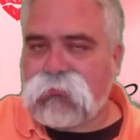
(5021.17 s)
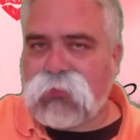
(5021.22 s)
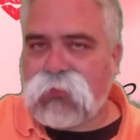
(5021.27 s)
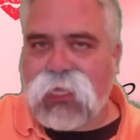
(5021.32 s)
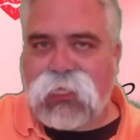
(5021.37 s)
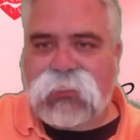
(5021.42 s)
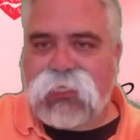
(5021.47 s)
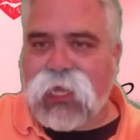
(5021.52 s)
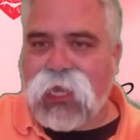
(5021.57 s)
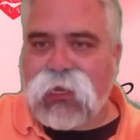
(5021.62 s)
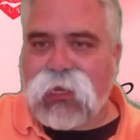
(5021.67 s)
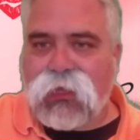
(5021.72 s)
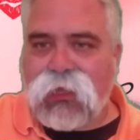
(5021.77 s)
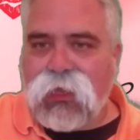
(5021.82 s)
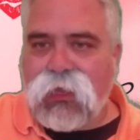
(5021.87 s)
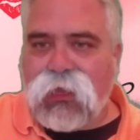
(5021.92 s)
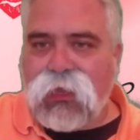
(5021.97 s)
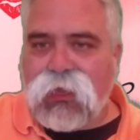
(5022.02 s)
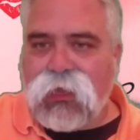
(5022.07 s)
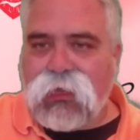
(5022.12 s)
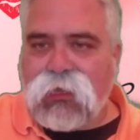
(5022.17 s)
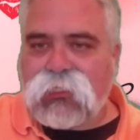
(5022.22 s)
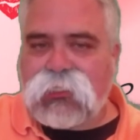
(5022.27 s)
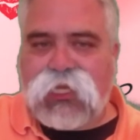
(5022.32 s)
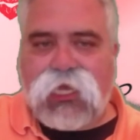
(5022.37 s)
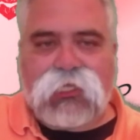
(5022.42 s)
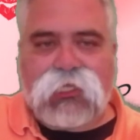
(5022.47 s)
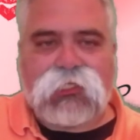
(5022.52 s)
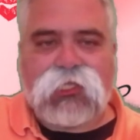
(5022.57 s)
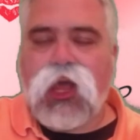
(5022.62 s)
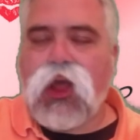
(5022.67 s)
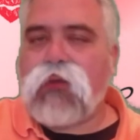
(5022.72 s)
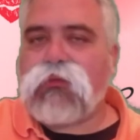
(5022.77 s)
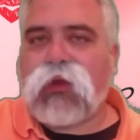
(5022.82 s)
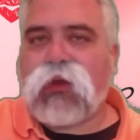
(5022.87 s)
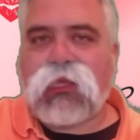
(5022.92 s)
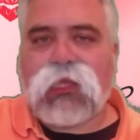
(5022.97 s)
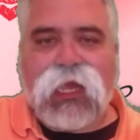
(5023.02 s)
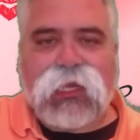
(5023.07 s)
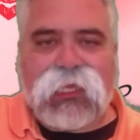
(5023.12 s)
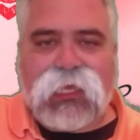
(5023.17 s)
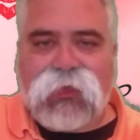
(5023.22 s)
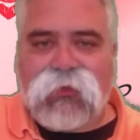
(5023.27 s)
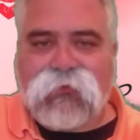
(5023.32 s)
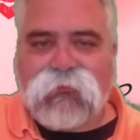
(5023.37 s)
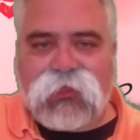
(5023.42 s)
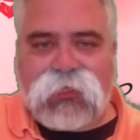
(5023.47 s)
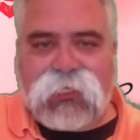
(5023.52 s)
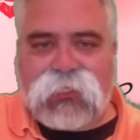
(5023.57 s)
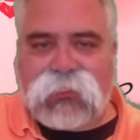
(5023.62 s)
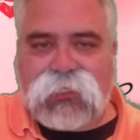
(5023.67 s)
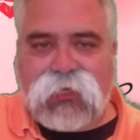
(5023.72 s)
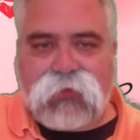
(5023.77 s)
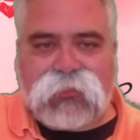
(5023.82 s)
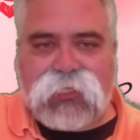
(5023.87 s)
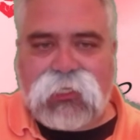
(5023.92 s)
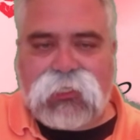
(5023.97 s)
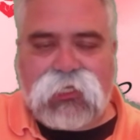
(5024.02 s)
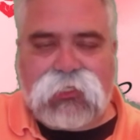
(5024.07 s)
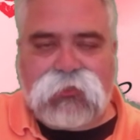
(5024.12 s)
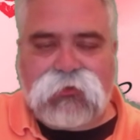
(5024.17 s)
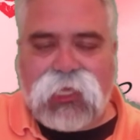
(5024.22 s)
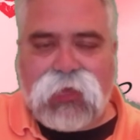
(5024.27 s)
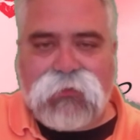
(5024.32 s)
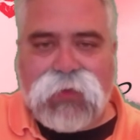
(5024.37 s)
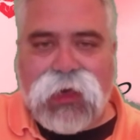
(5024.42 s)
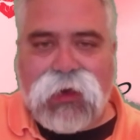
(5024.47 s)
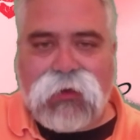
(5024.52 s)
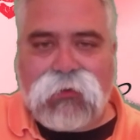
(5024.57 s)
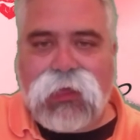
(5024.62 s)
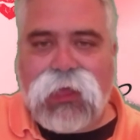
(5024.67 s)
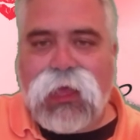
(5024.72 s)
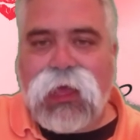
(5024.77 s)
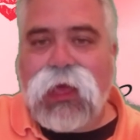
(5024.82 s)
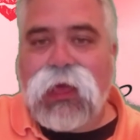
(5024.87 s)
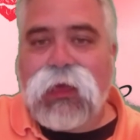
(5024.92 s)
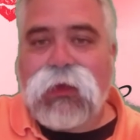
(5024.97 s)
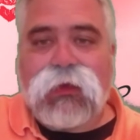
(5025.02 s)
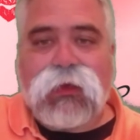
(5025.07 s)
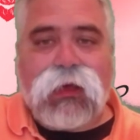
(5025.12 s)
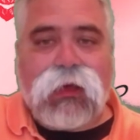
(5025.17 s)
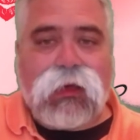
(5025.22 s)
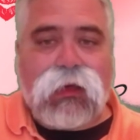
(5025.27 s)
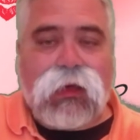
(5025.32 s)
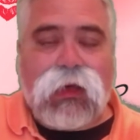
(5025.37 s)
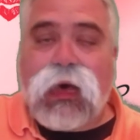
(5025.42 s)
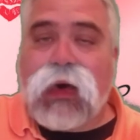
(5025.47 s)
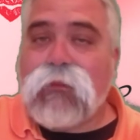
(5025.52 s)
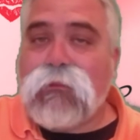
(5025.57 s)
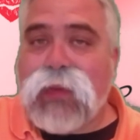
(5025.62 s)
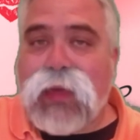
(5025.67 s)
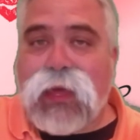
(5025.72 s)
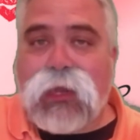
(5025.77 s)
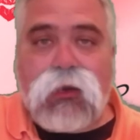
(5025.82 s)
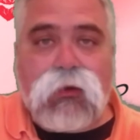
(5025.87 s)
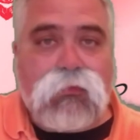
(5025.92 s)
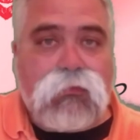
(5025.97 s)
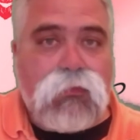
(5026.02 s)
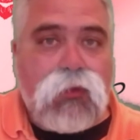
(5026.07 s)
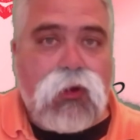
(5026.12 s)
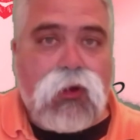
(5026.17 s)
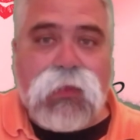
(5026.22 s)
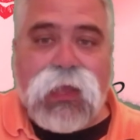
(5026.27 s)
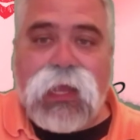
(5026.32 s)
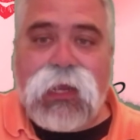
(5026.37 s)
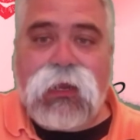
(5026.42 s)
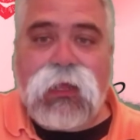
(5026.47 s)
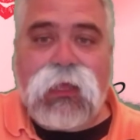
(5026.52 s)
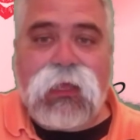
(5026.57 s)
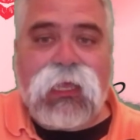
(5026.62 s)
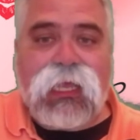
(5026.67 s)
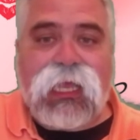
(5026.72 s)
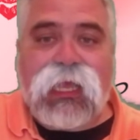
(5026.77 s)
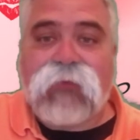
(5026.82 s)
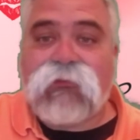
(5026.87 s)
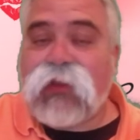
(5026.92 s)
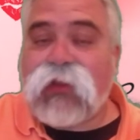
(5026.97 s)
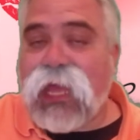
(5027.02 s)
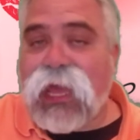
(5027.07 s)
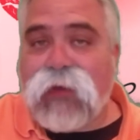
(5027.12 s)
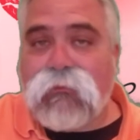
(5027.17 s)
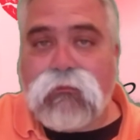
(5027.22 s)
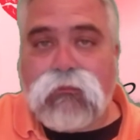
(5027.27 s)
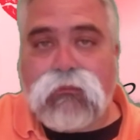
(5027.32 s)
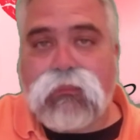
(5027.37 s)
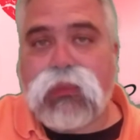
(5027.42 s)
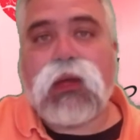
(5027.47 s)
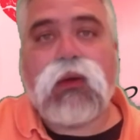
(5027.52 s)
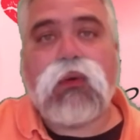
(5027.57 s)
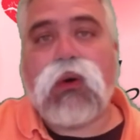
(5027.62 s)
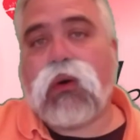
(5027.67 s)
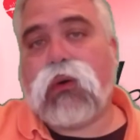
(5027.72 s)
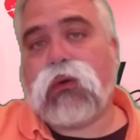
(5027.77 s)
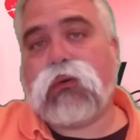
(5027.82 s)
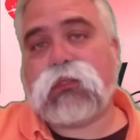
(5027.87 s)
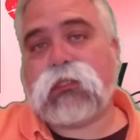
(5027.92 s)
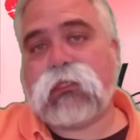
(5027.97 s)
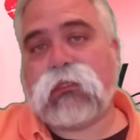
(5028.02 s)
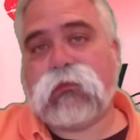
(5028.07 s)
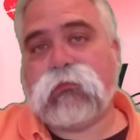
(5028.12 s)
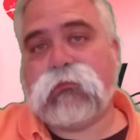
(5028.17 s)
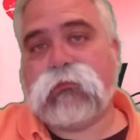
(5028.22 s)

That's it. She has no real idea of what the subject is really about. I'll bet her mermen even have blowholes.